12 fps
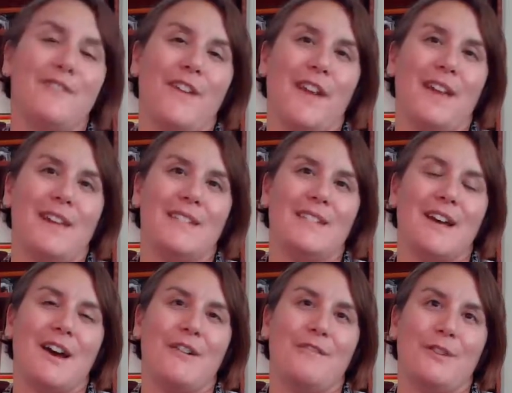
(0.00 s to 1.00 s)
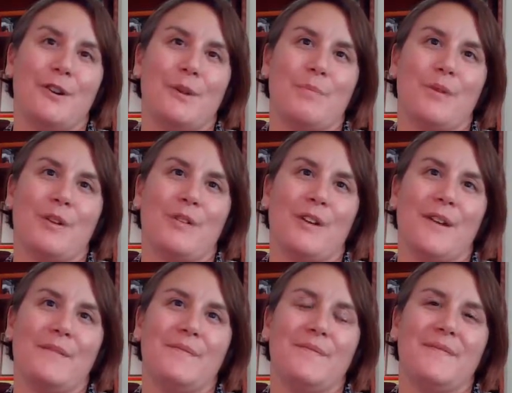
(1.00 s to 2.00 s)
phase of your
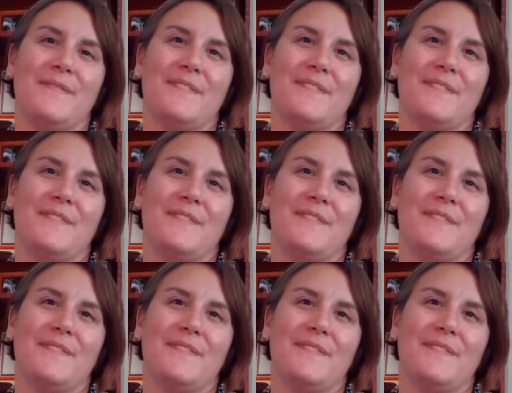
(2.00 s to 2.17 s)
program.